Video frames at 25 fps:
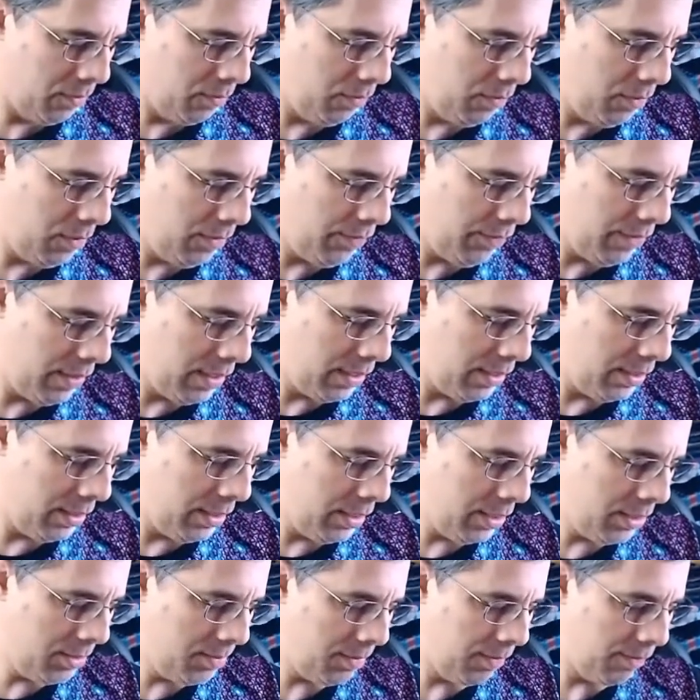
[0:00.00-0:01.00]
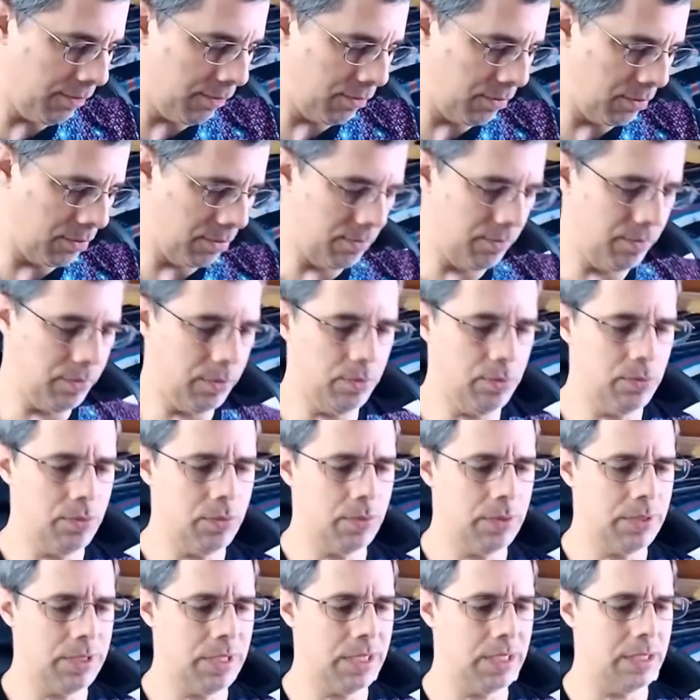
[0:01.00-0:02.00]
We've had these before. I wonder
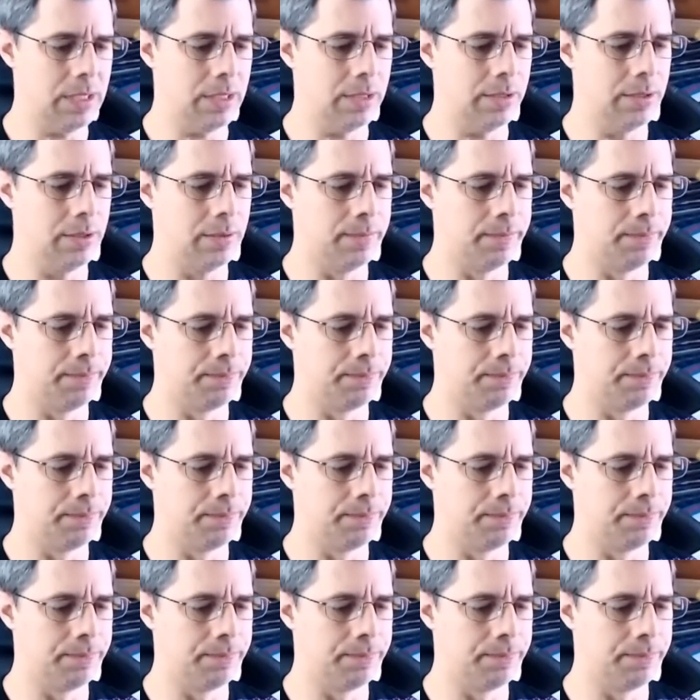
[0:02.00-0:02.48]
what that is.